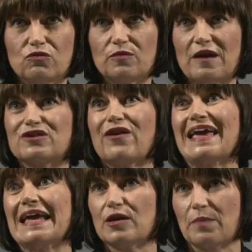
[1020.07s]
What about our
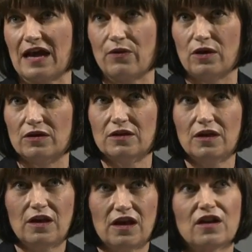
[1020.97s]
inner power
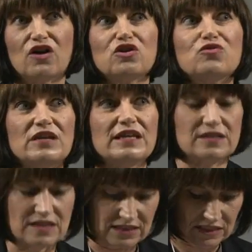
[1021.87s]
and our unique
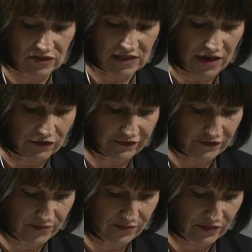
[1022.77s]
sense of self?